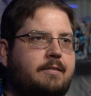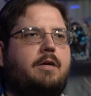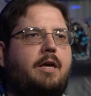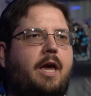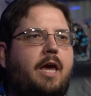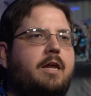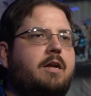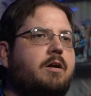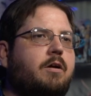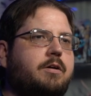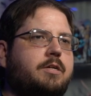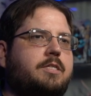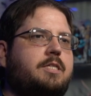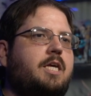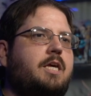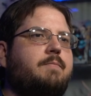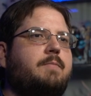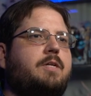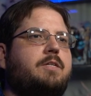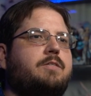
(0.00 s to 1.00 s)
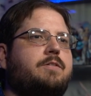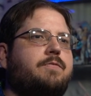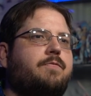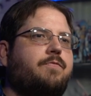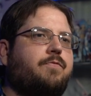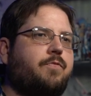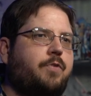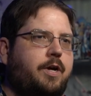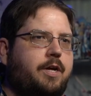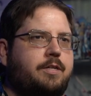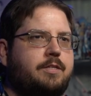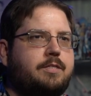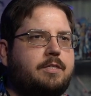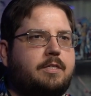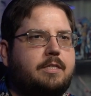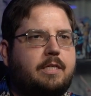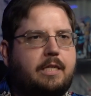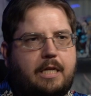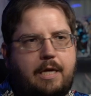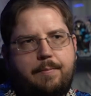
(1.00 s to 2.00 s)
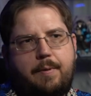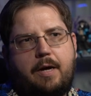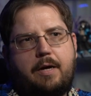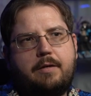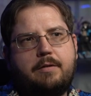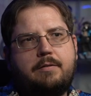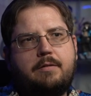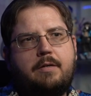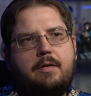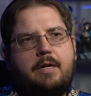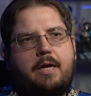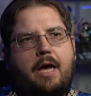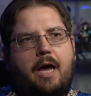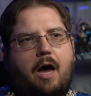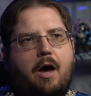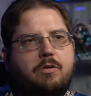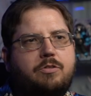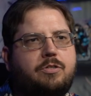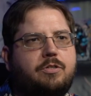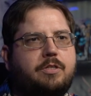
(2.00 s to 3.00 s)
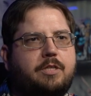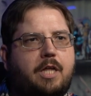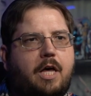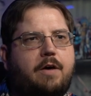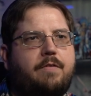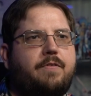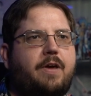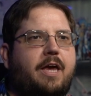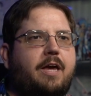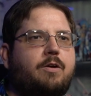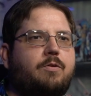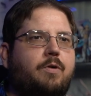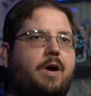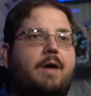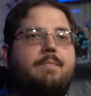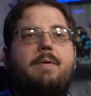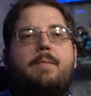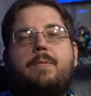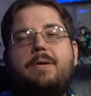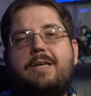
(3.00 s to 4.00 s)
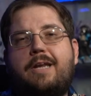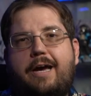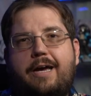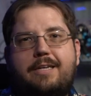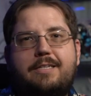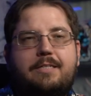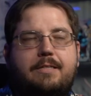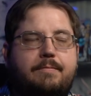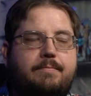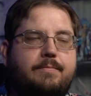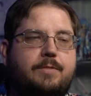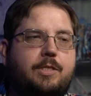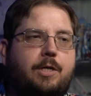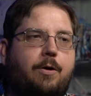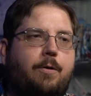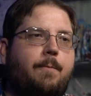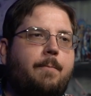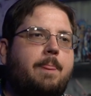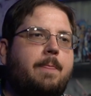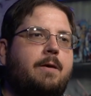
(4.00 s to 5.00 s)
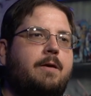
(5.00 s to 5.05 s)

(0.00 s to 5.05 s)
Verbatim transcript: and an Archdemon's Friend's Dilemma, How to Love a Crybaby Knight. So,